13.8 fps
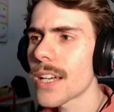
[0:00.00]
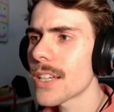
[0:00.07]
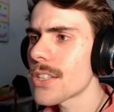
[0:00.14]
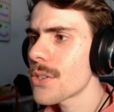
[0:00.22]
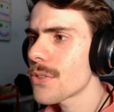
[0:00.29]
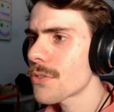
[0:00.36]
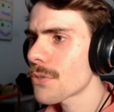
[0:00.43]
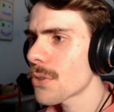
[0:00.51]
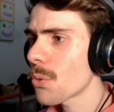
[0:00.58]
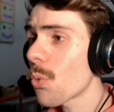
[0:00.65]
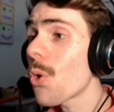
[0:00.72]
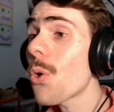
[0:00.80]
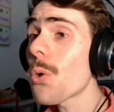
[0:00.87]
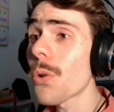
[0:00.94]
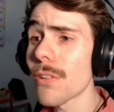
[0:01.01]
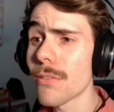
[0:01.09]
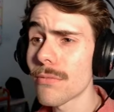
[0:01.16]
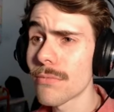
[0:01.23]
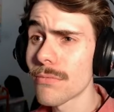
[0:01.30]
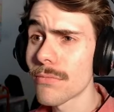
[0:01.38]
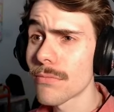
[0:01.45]
use for a wall.
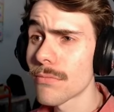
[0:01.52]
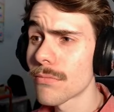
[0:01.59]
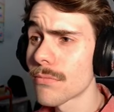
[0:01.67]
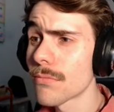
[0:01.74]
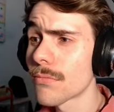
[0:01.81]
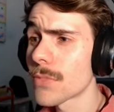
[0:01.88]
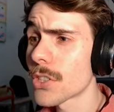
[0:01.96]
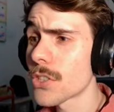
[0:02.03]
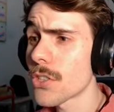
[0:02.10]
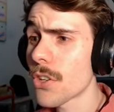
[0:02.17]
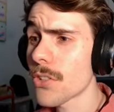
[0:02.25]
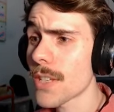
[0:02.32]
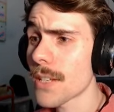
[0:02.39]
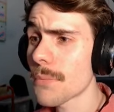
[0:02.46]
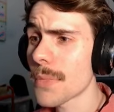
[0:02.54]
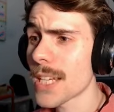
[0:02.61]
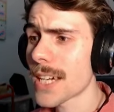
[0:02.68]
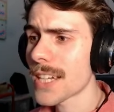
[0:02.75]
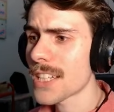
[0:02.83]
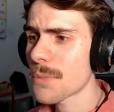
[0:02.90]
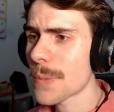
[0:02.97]
It's not something
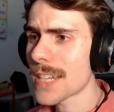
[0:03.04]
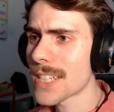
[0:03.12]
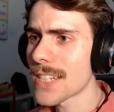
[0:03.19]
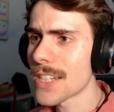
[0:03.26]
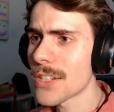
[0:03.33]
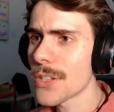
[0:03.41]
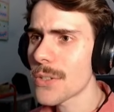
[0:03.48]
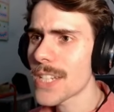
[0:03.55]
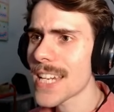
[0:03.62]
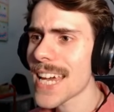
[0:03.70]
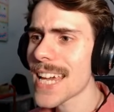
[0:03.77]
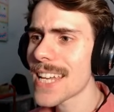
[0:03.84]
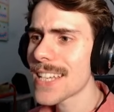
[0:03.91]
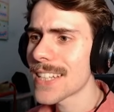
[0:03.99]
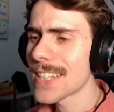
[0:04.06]
I expected to do today.